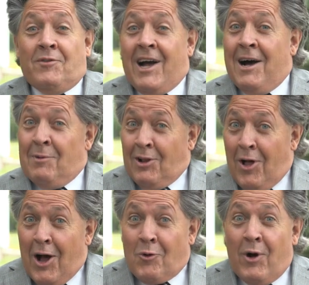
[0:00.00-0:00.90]
come a
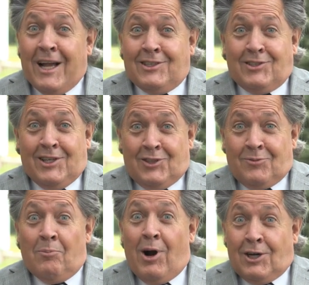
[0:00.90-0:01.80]
long way since
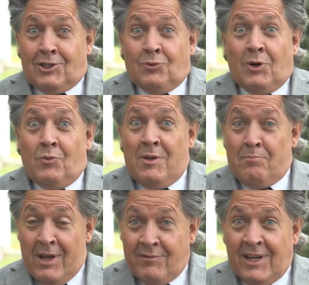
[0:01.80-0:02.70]
March when we
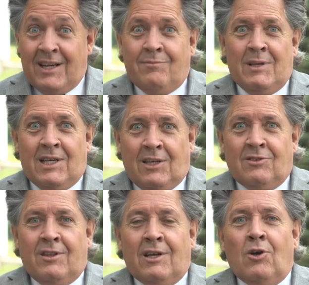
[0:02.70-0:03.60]
pivoted because
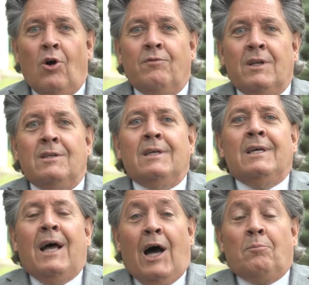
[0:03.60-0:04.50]
of the COVID
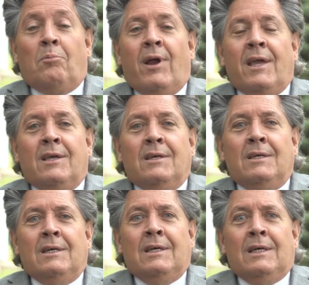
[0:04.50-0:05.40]
outbreak.
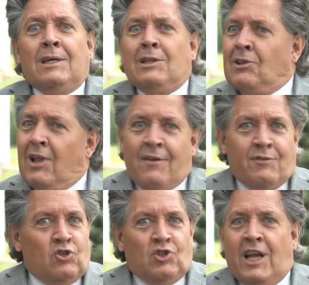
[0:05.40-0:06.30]
Life
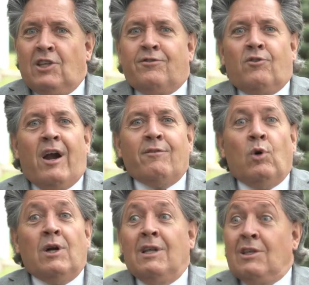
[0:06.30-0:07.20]
has changed for
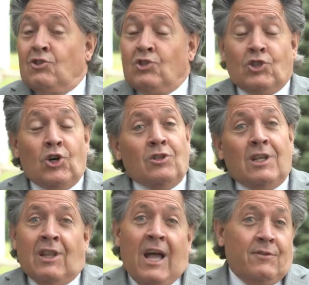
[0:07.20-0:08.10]
everyone. Certainly,
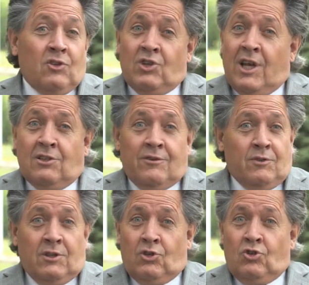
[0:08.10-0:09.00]
life has changed for
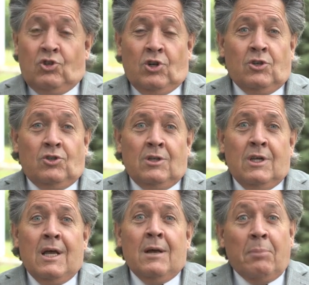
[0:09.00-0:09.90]
this church.
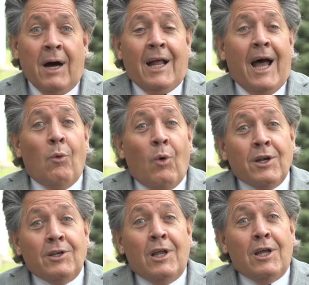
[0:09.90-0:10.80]
But I
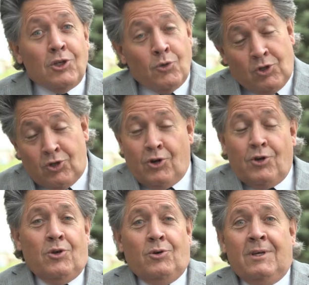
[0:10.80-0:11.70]
want to assure
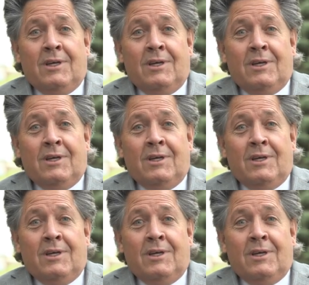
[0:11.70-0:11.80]
you